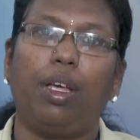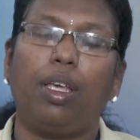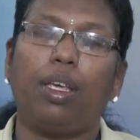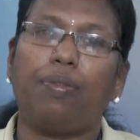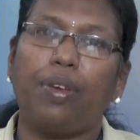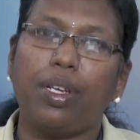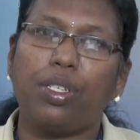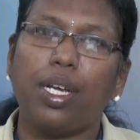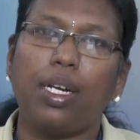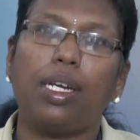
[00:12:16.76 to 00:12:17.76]

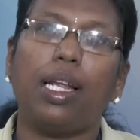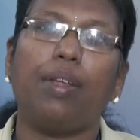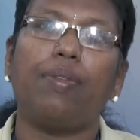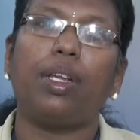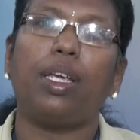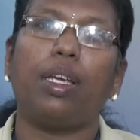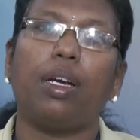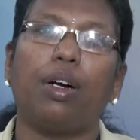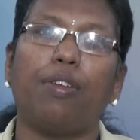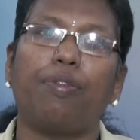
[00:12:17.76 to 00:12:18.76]
Efficient delivery
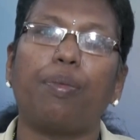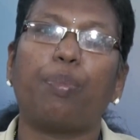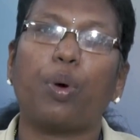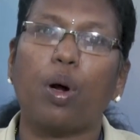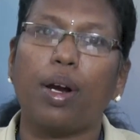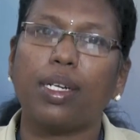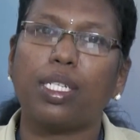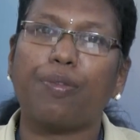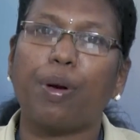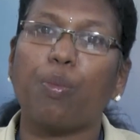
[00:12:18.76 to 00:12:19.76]
of
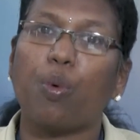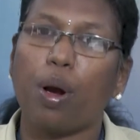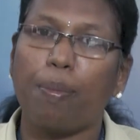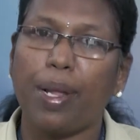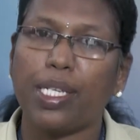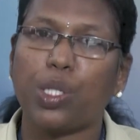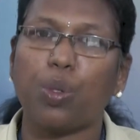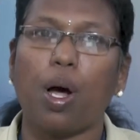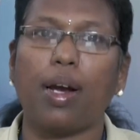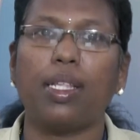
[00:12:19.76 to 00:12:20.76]
products from one place
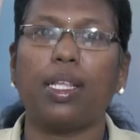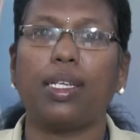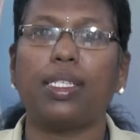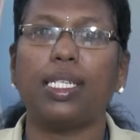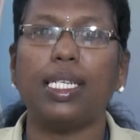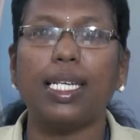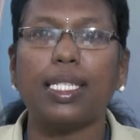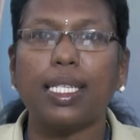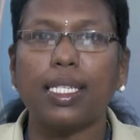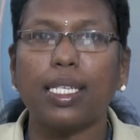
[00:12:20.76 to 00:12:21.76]
to another is
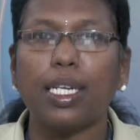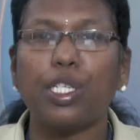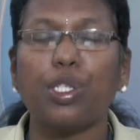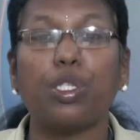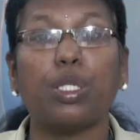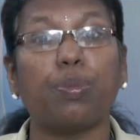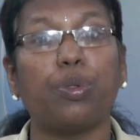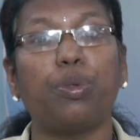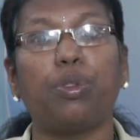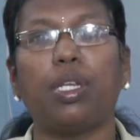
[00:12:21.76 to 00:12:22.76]
necessary to
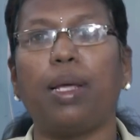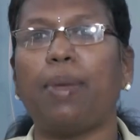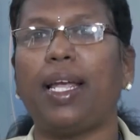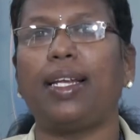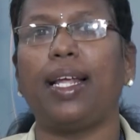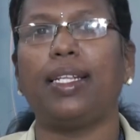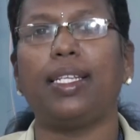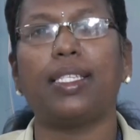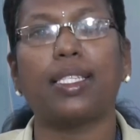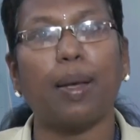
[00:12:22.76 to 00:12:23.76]
smoothly maintain
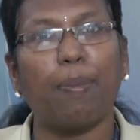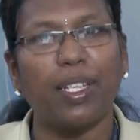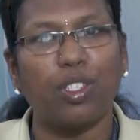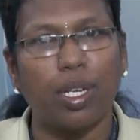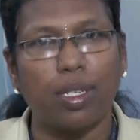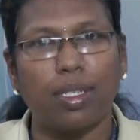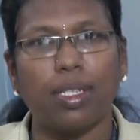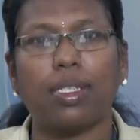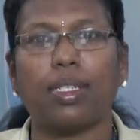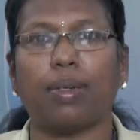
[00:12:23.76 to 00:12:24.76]
the supply chain
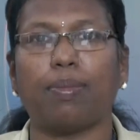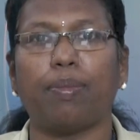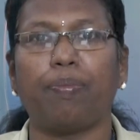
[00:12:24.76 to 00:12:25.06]
system.